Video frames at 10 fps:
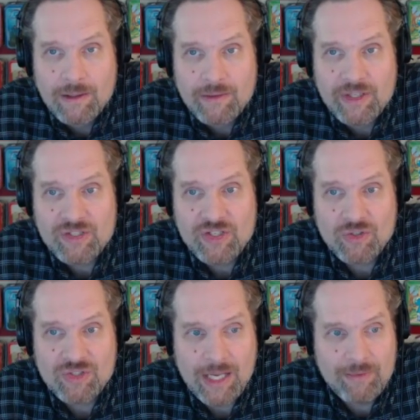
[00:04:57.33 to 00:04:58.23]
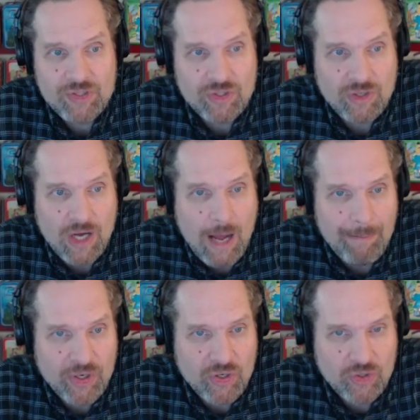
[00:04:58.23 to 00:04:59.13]
This deals damage to
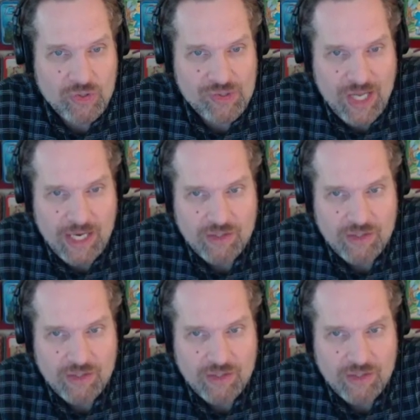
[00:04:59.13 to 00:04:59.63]
oppos, not